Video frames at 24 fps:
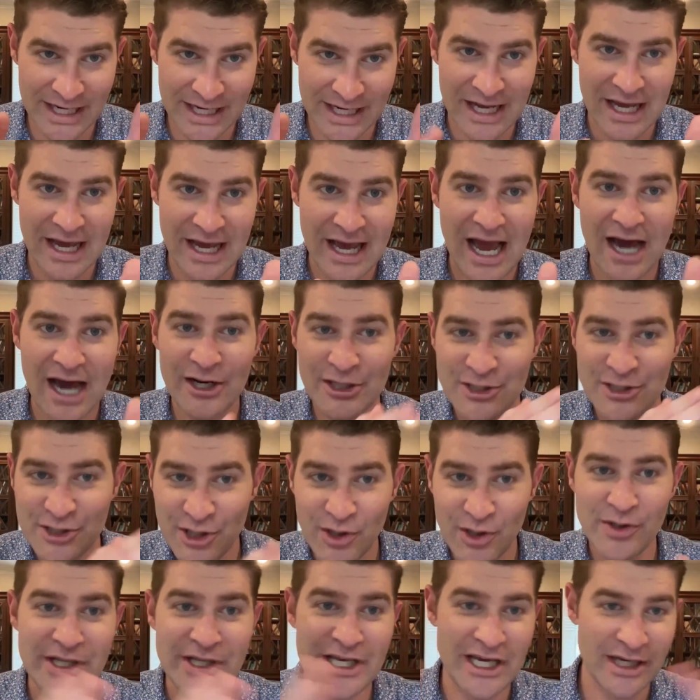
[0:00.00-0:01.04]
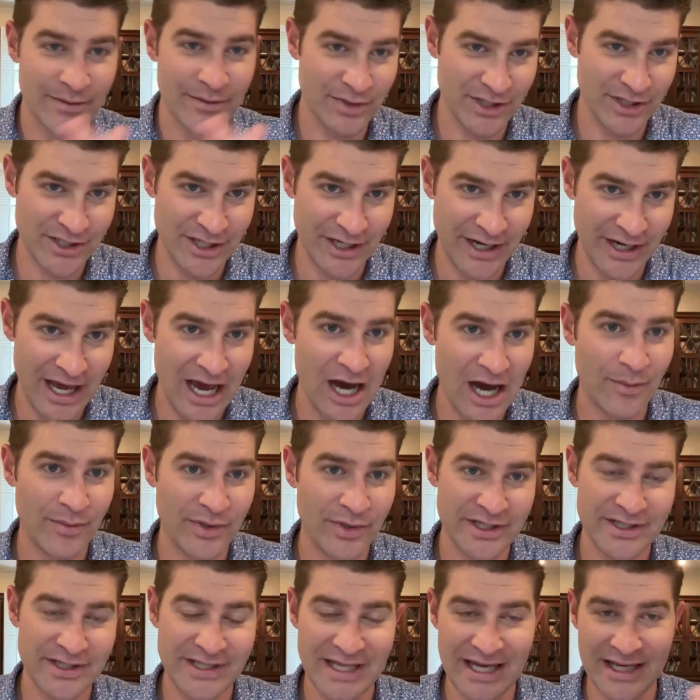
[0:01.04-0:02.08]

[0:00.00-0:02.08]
like how to turn the inputs into outputs.